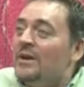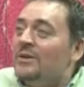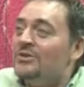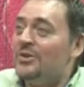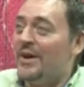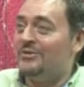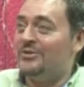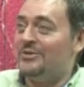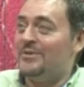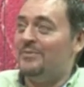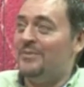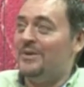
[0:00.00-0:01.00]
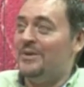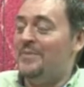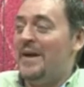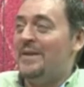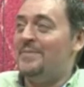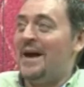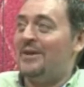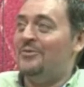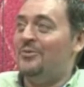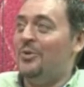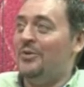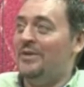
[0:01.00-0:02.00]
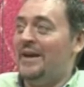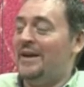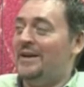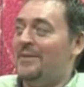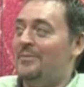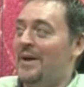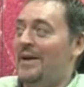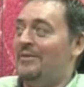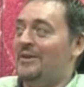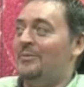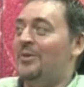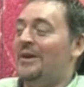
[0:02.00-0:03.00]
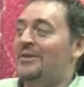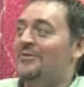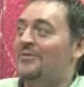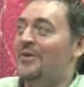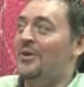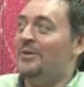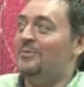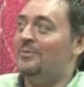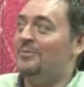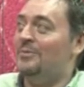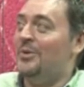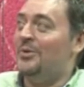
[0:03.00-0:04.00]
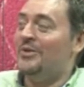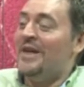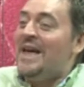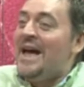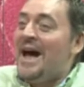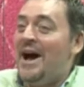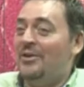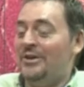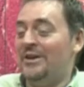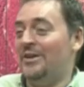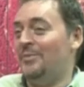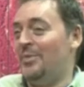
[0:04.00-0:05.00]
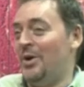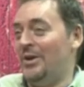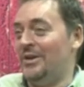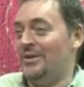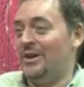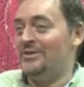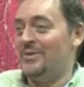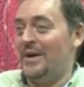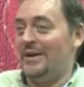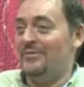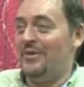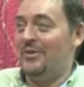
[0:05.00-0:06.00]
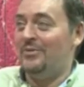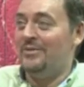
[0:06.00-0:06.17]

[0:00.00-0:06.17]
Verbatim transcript: So after some debate back and forth, they ended up having to bring the voting booth out into the parking lot so I could vote